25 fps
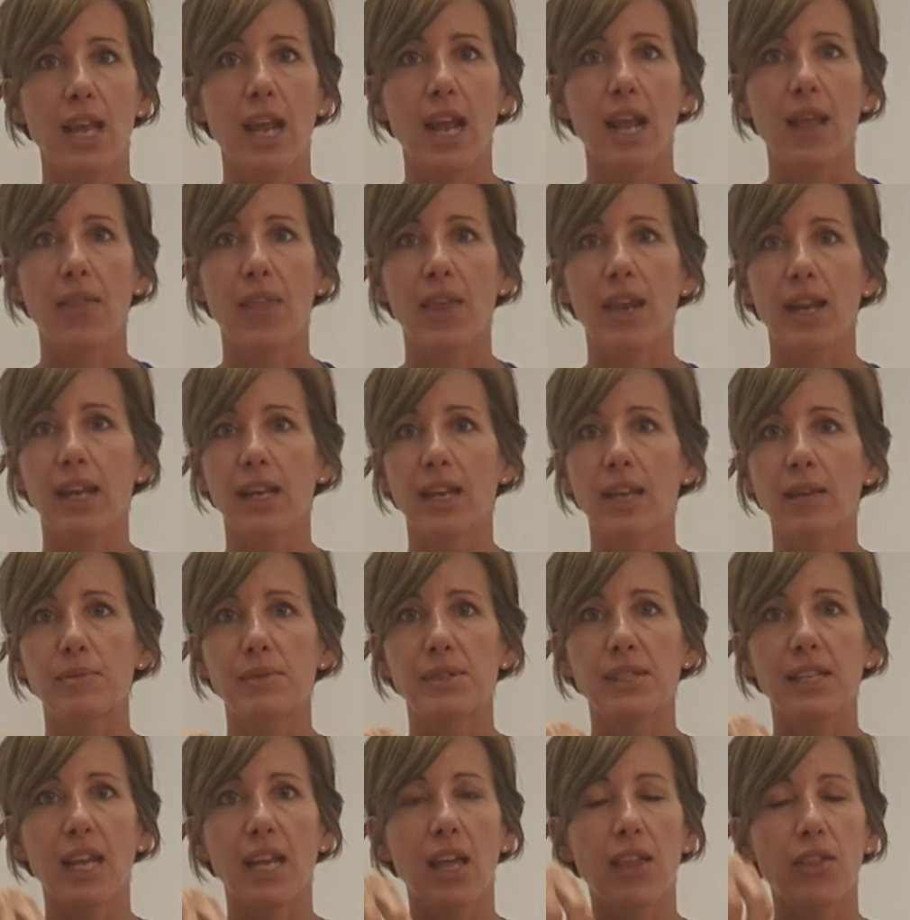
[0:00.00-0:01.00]
And then it
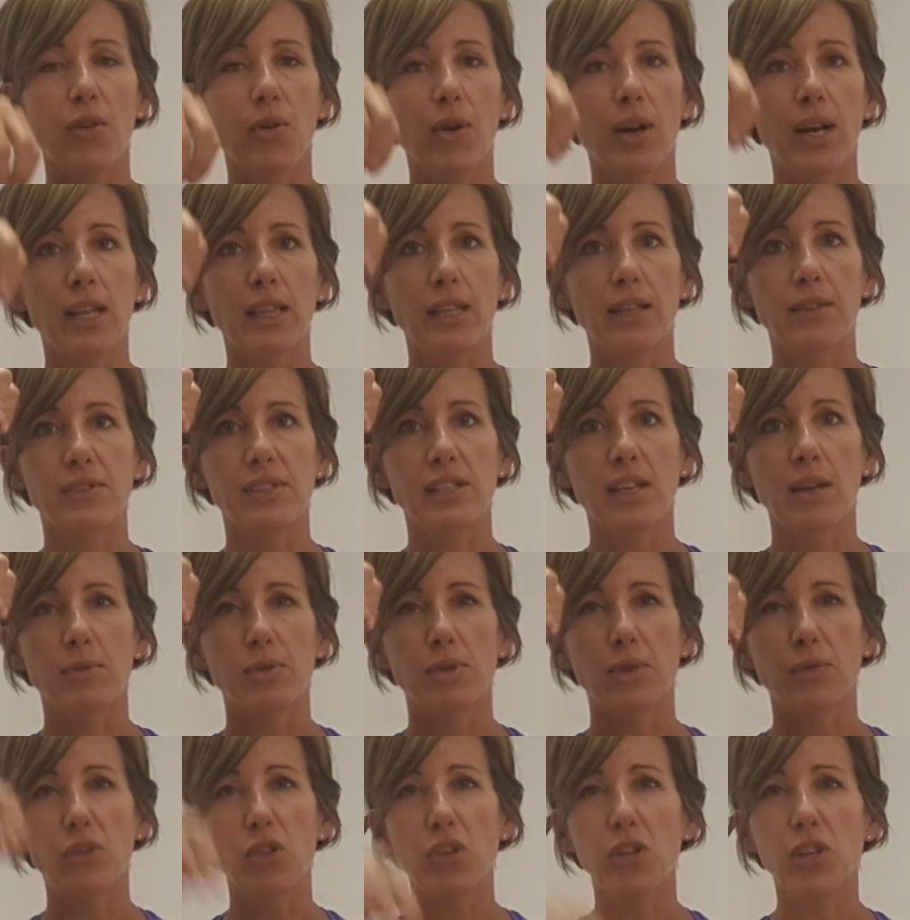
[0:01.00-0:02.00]
comes together and it lifts up.
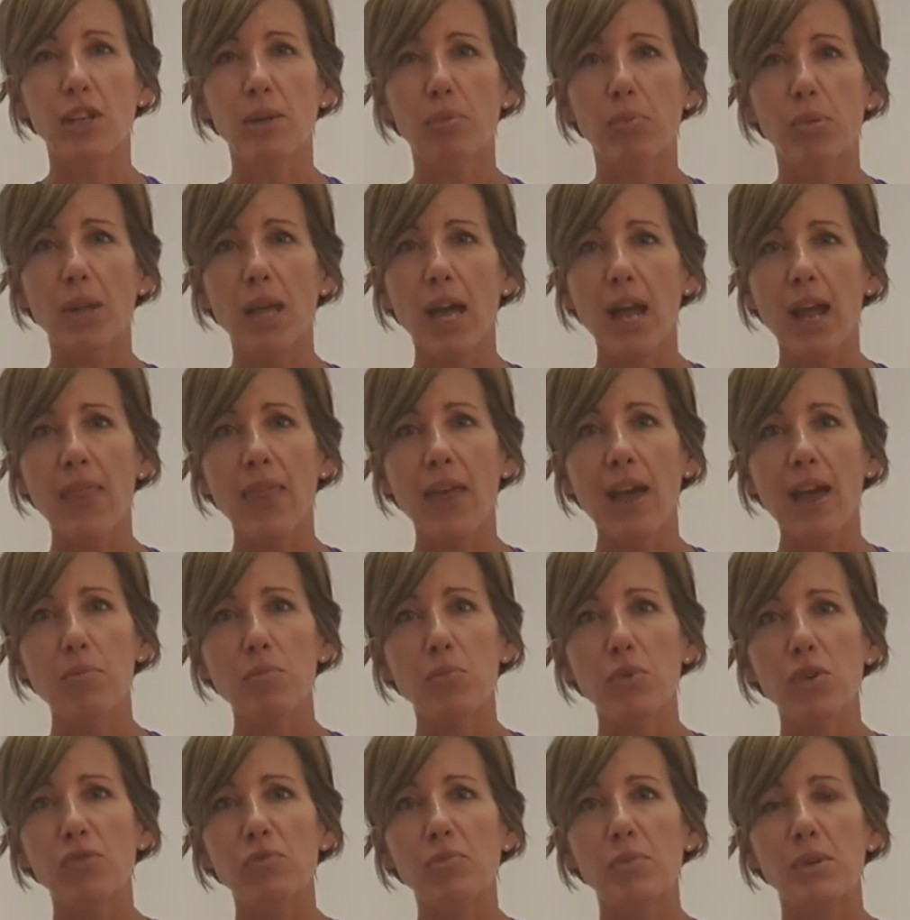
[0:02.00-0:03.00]
So if you can apply
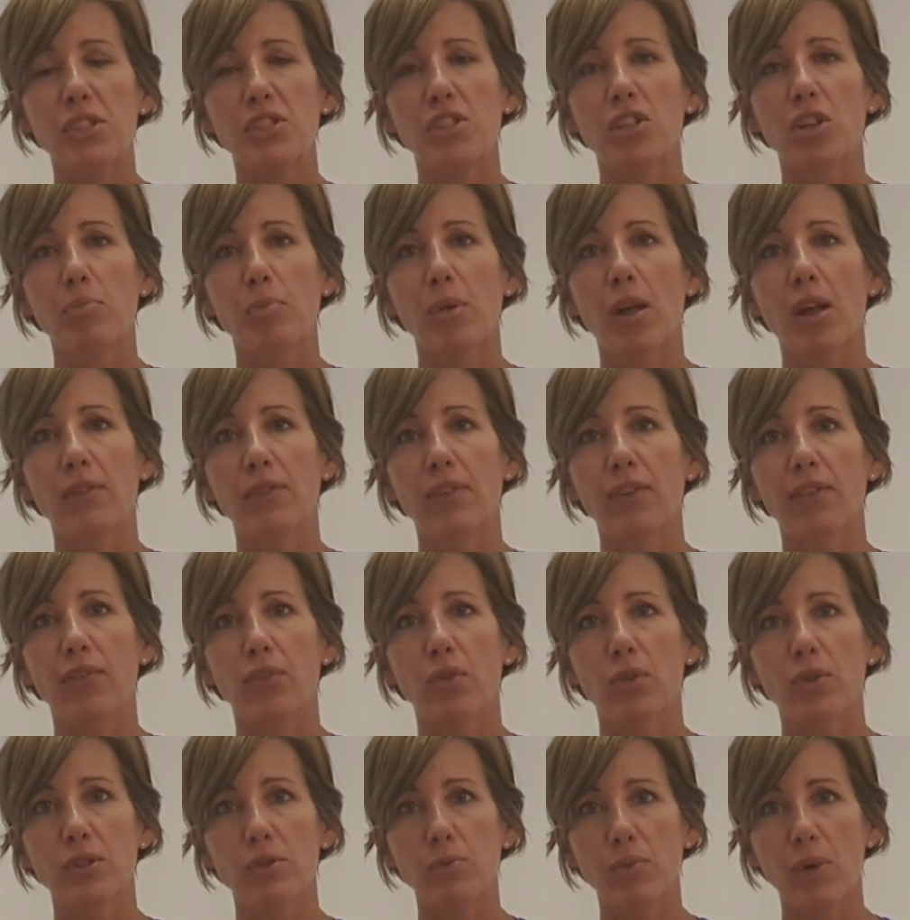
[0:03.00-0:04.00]
that movement to your pelvic
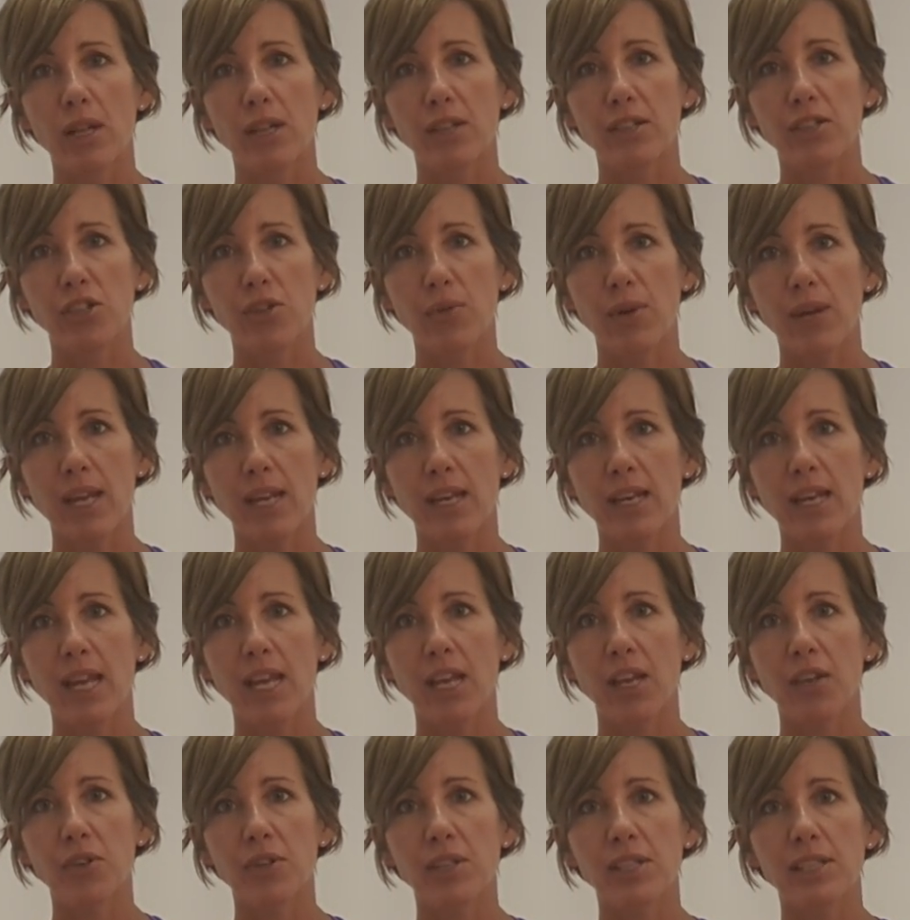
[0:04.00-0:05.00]
floor as well, as you
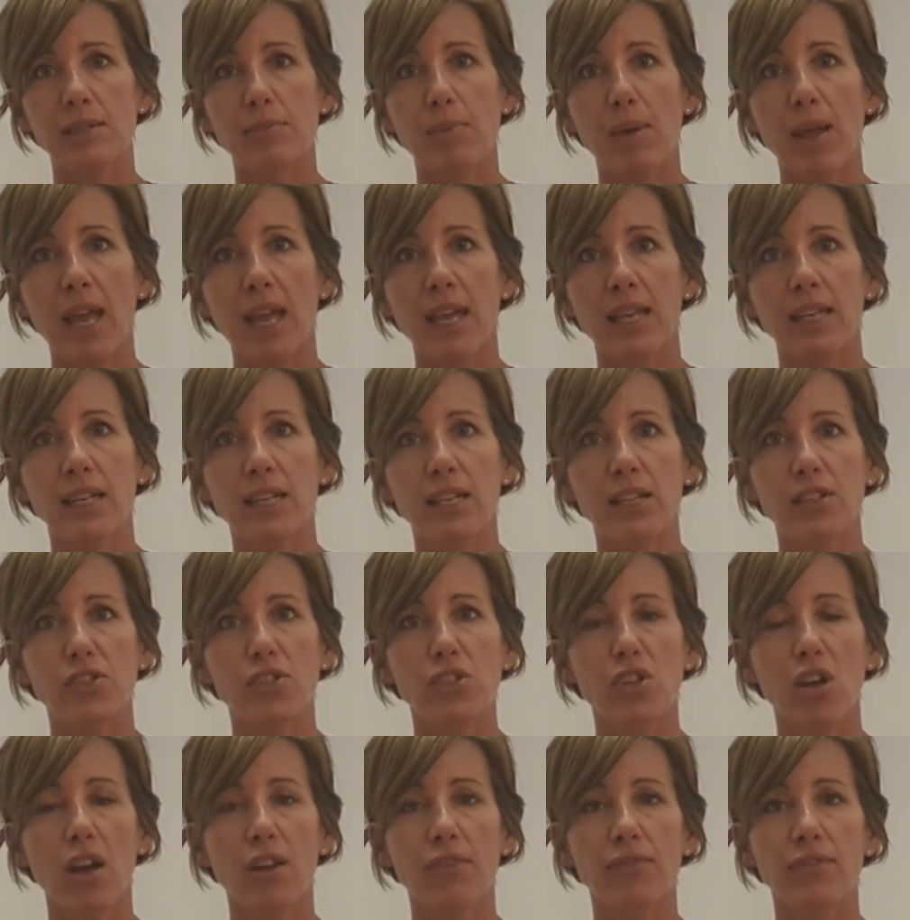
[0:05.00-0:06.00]
inhale and expand and it
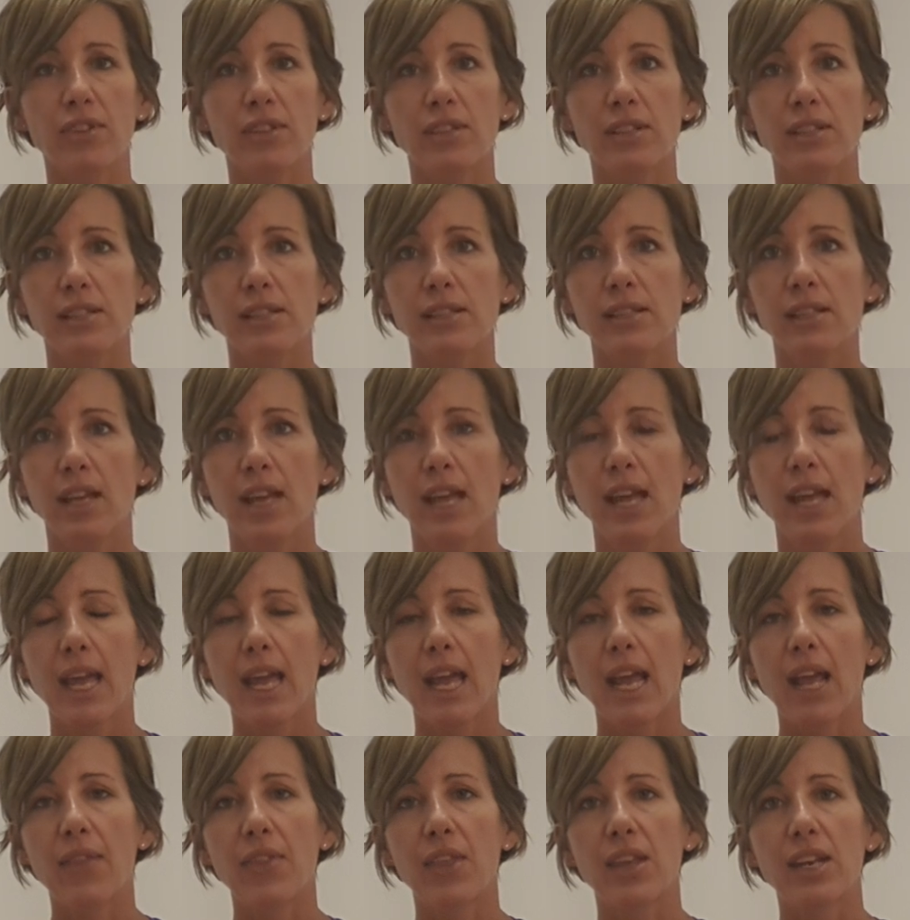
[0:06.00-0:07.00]
softens,
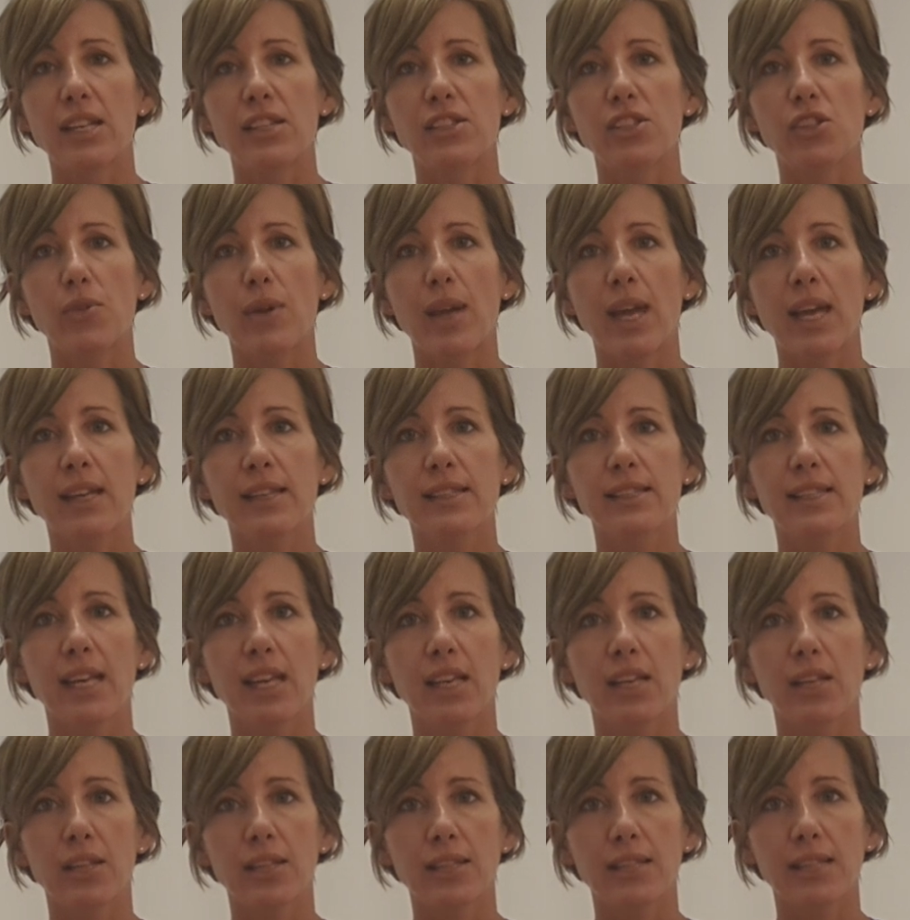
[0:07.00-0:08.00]
and then as you
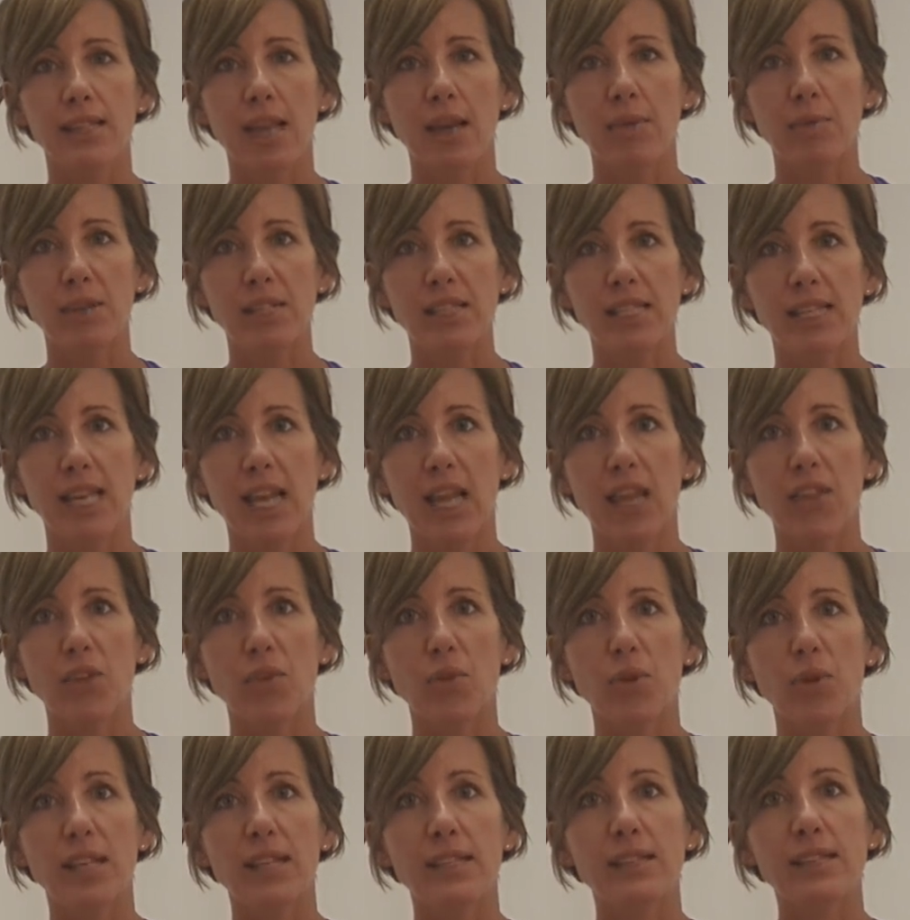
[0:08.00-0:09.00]
exhale it's coming
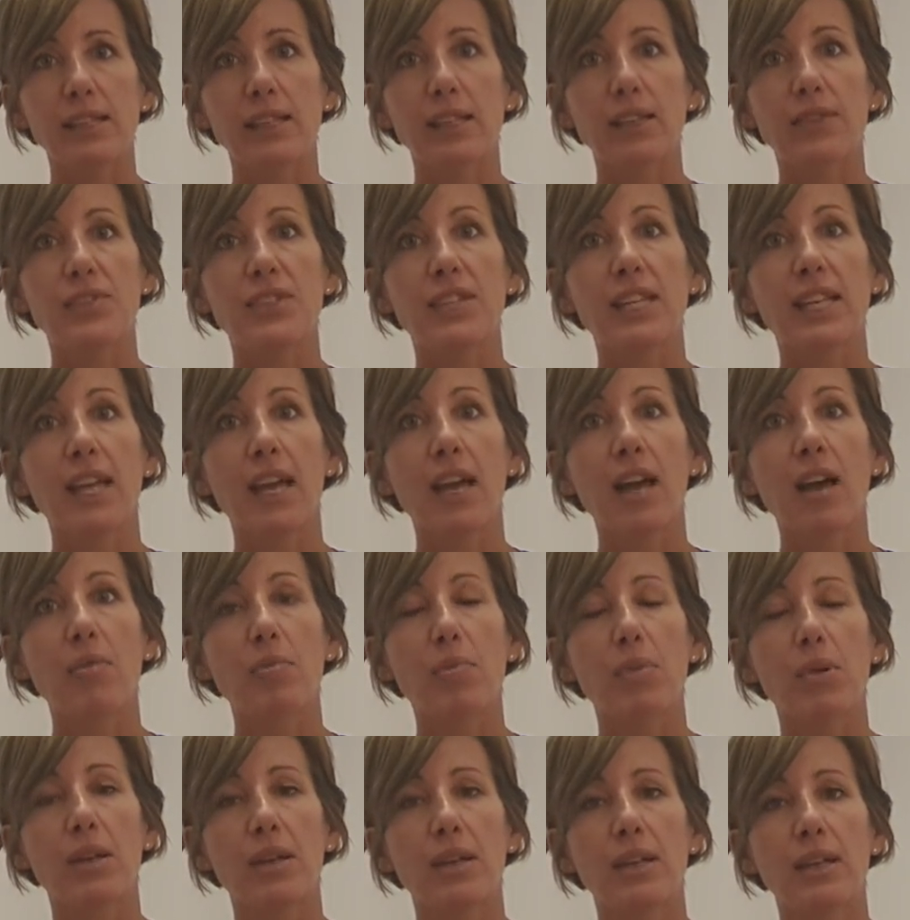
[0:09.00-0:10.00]
together and it's lifting up.